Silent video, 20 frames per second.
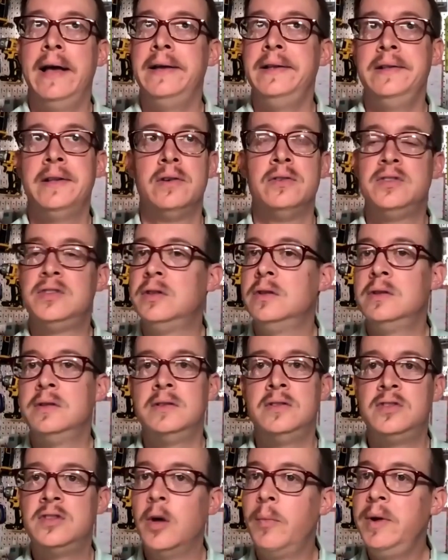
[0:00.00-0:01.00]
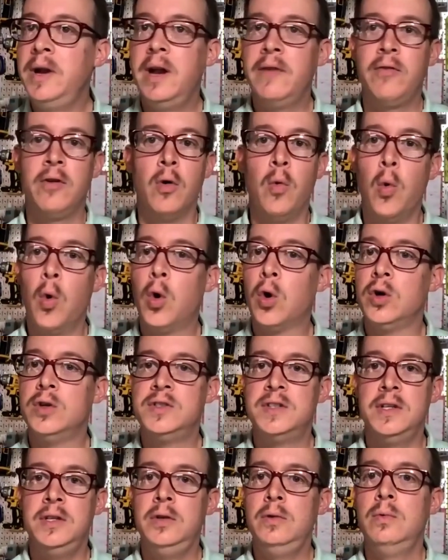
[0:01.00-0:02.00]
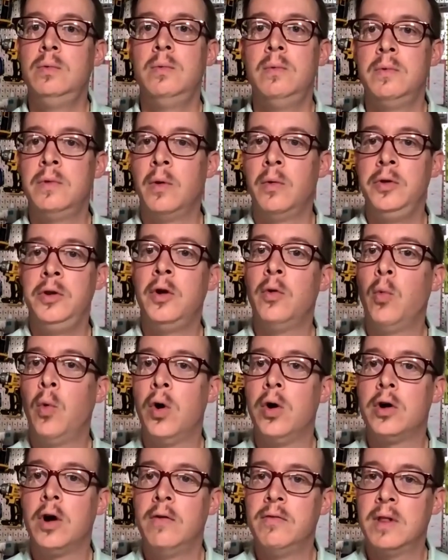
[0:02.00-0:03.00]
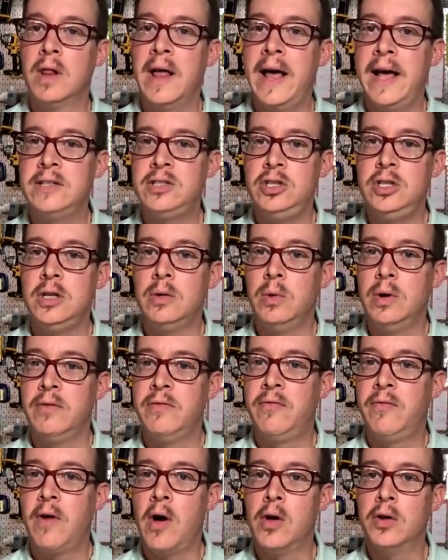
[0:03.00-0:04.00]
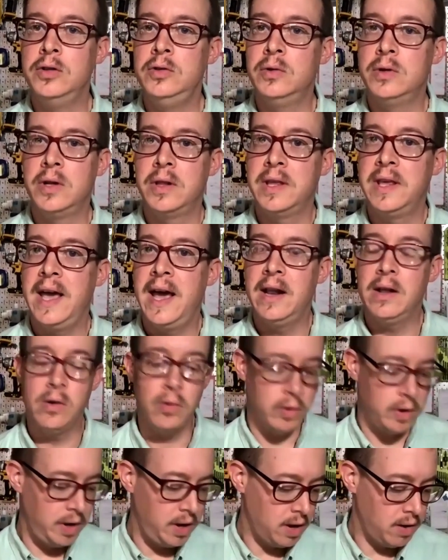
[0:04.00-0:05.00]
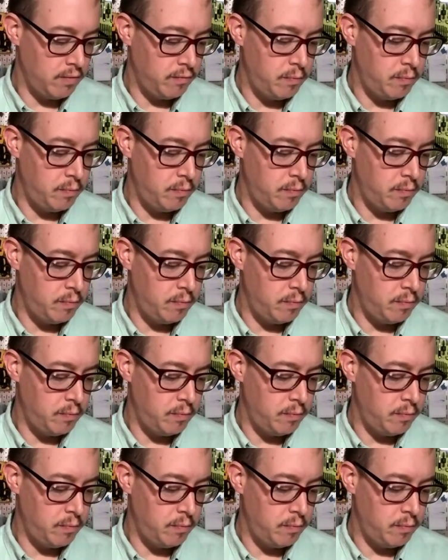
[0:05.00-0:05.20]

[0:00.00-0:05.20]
There's so many different awards that your work over the last year would have fallen you under the category of.